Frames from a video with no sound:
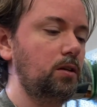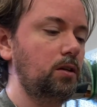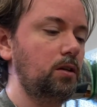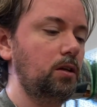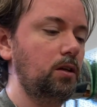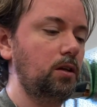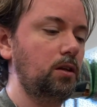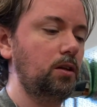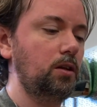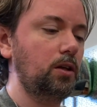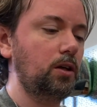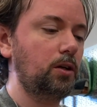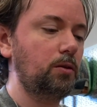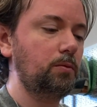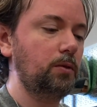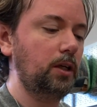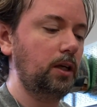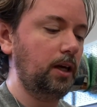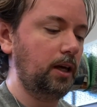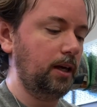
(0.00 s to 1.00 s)
And there
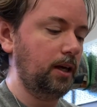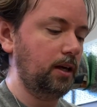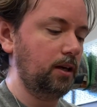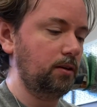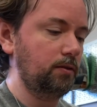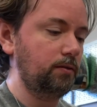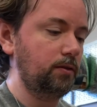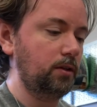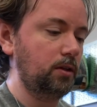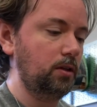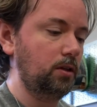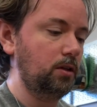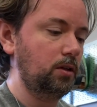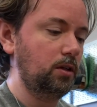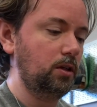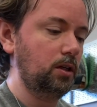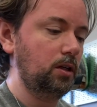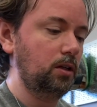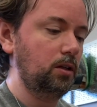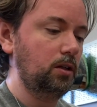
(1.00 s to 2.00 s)
we have
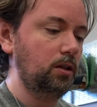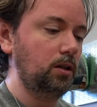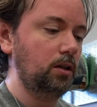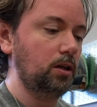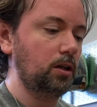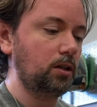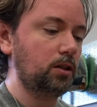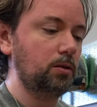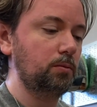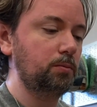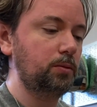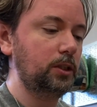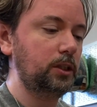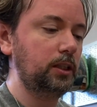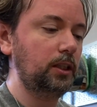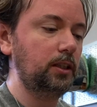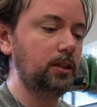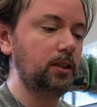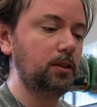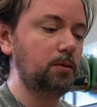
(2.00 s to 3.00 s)
a
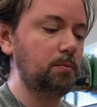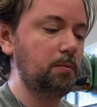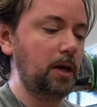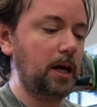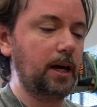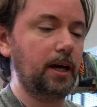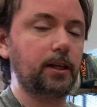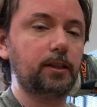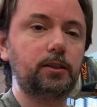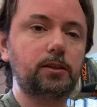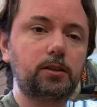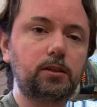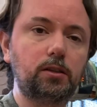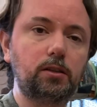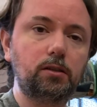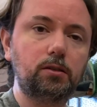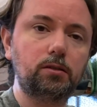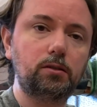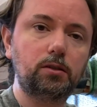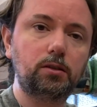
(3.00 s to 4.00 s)
completed mask
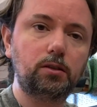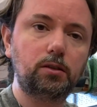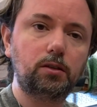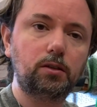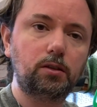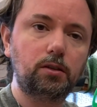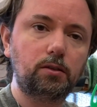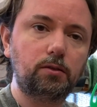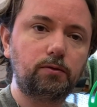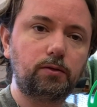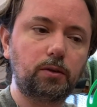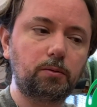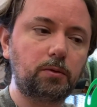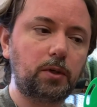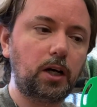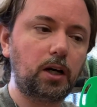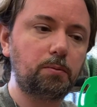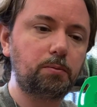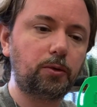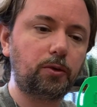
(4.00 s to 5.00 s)
from
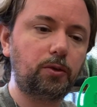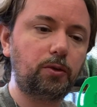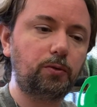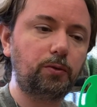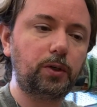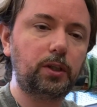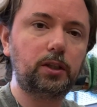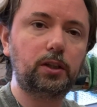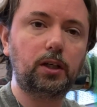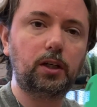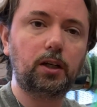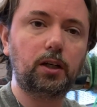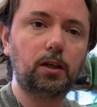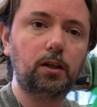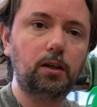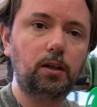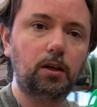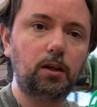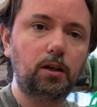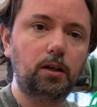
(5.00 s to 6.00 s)
Copper 3D.